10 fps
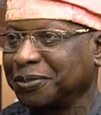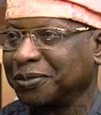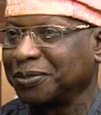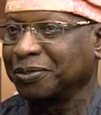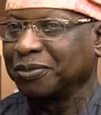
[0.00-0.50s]

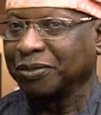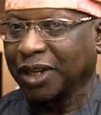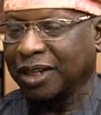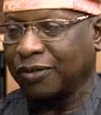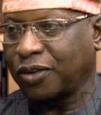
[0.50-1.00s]
Mm.
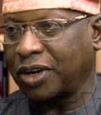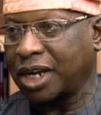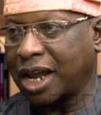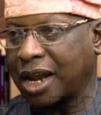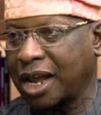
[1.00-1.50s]
The
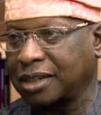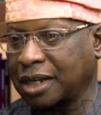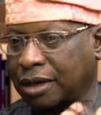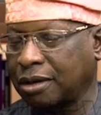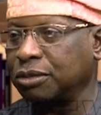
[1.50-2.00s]
foreign
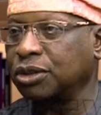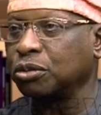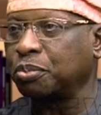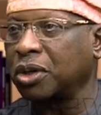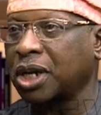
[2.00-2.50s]
airlines are
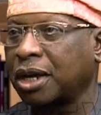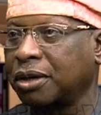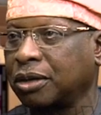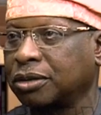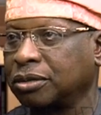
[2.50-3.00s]
coming to Port
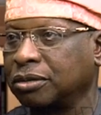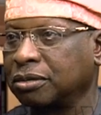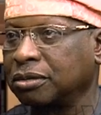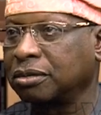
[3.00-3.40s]
Harcourt.